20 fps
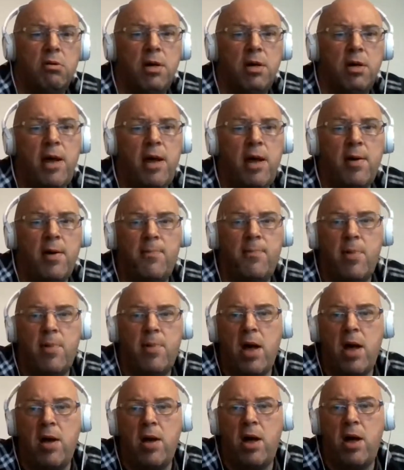
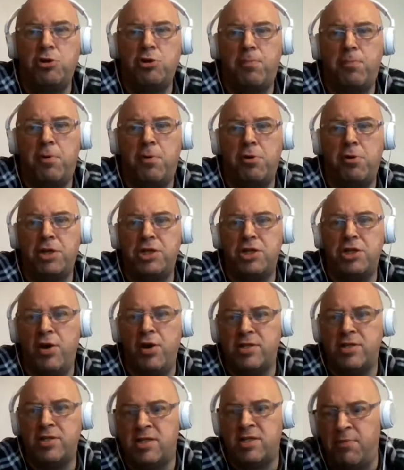I do
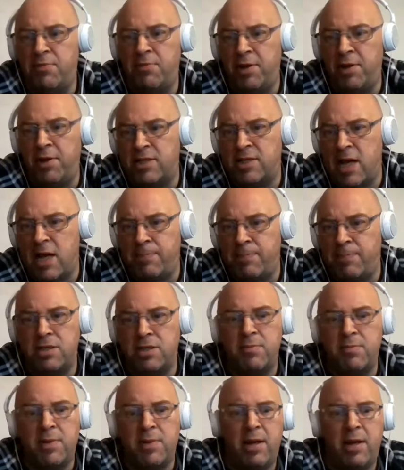apologise. Something has happened
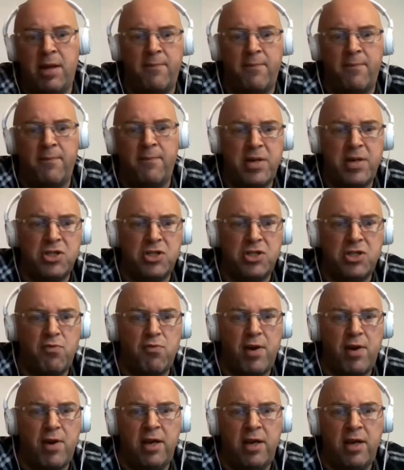to me
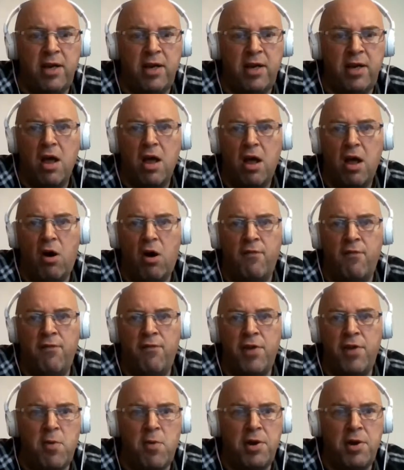mid-screen. I've
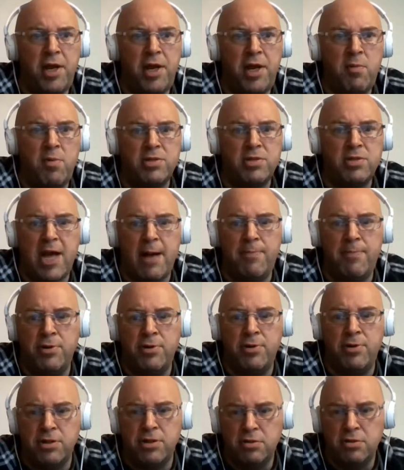no idea what's
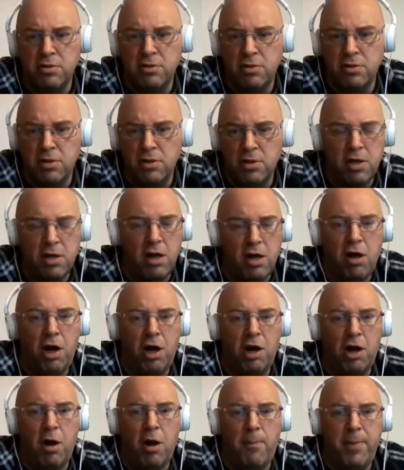happened.
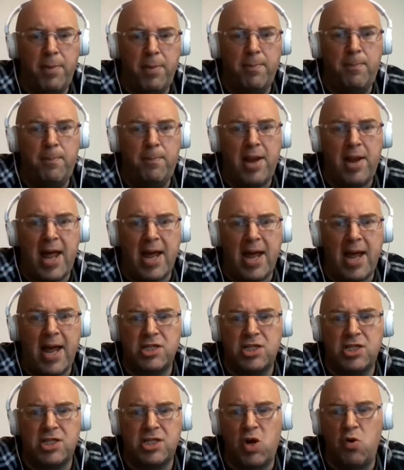I've got a big black
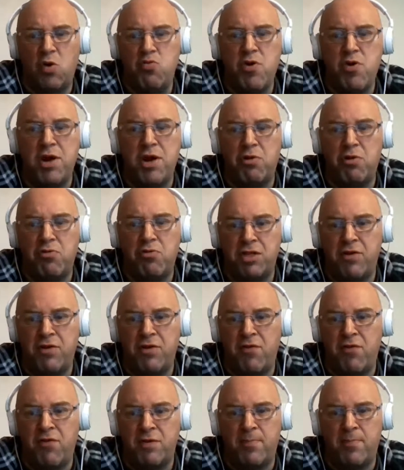grid
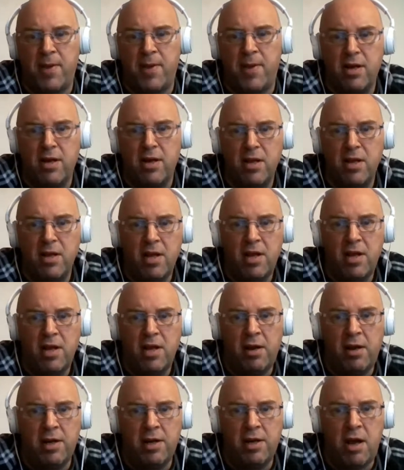across the front of me,
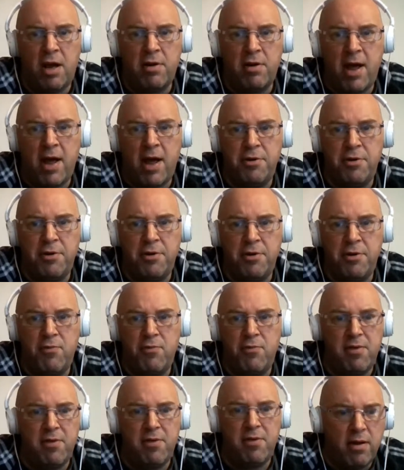and I don't know how you
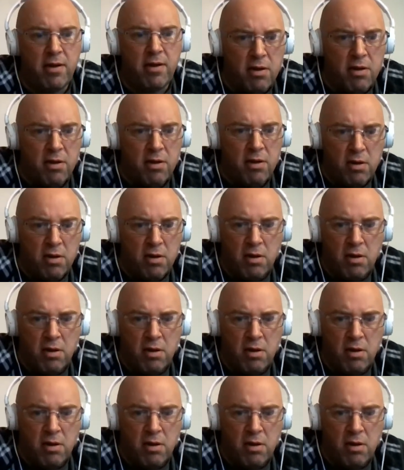get rid of it.